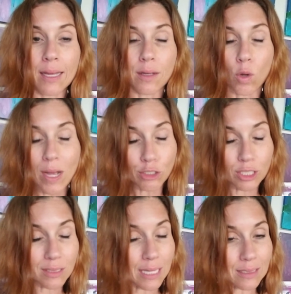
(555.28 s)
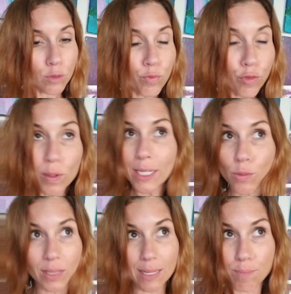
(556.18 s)
Questions that
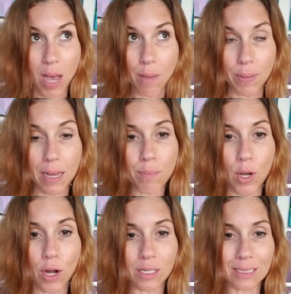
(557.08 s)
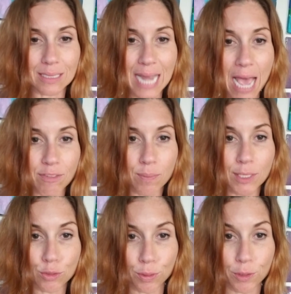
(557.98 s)
frequently pop up are, does it have to
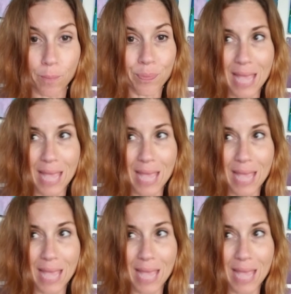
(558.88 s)
be true?